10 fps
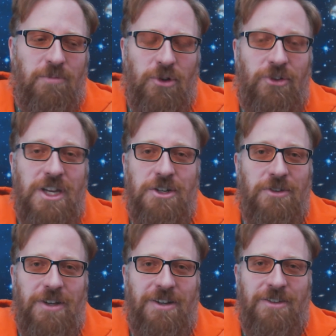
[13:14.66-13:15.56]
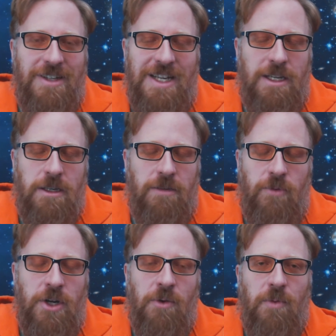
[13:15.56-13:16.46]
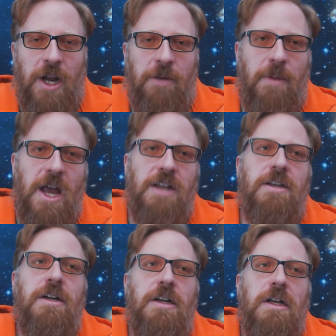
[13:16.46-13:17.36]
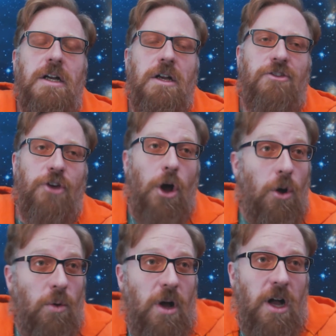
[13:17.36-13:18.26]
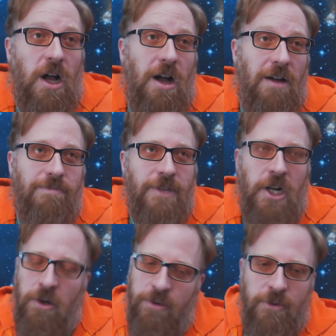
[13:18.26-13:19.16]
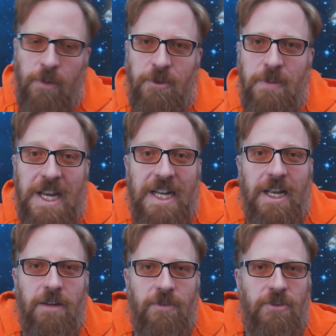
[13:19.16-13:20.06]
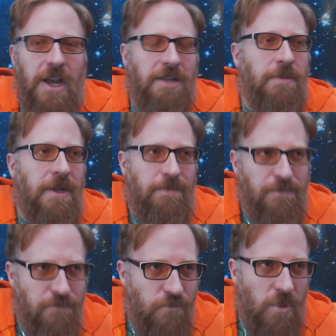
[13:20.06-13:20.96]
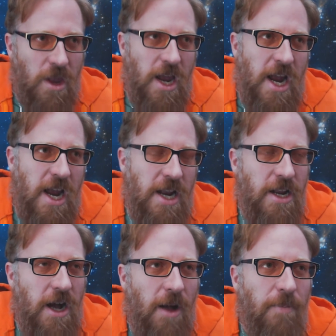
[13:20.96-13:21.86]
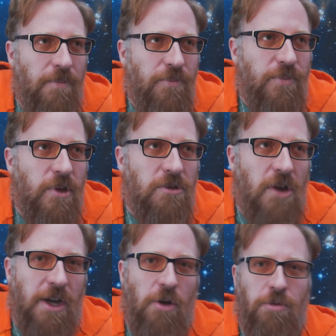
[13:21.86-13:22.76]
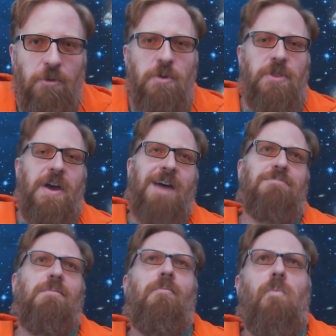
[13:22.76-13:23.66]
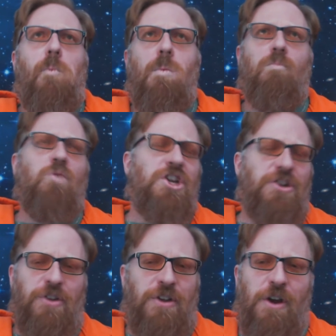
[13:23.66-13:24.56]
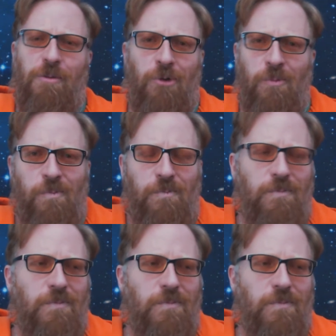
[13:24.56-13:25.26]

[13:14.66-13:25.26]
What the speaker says: procedure that isn't needed, we don't recommend. So, it was up to me to get a vasectomy. And, so I go through with that, which is a terrible,